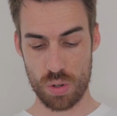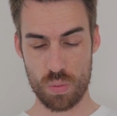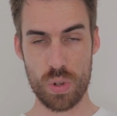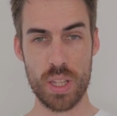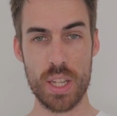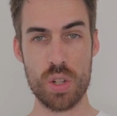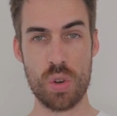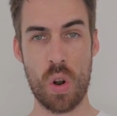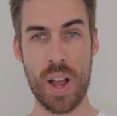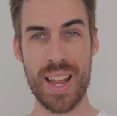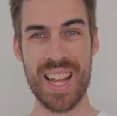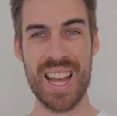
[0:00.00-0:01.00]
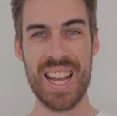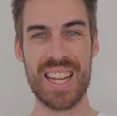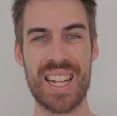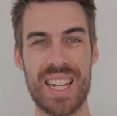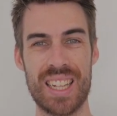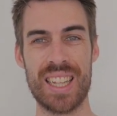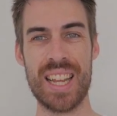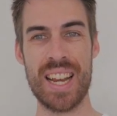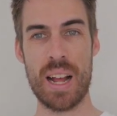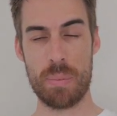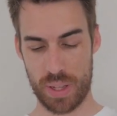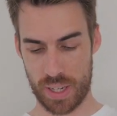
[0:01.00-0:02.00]
to really try and clean
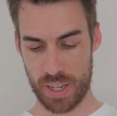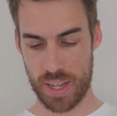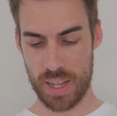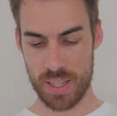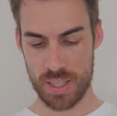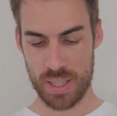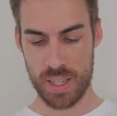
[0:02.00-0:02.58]
up the car,